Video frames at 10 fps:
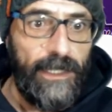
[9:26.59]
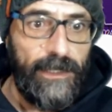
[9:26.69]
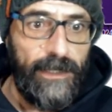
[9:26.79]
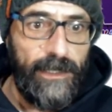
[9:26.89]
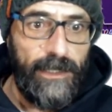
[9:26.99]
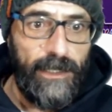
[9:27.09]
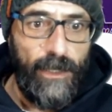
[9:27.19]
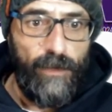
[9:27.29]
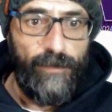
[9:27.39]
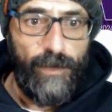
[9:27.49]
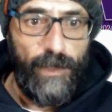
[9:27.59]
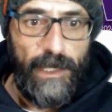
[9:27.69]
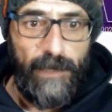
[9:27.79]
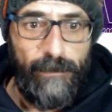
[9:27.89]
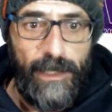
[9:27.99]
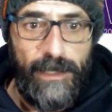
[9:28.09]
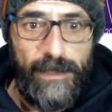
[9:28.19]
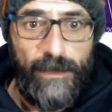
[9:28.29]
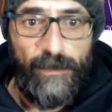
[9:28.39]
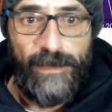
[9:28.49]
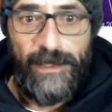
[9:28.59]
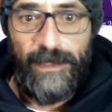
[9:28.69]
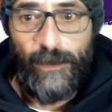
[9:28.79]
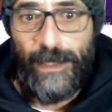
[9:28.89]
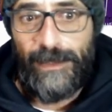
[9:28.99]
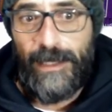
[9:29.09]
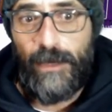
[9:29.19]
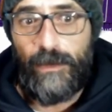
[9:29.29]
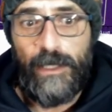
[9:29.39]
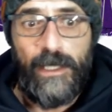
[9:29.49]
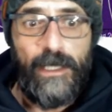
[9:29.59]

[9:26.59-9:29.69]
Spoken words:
The overall club balance obviously went down,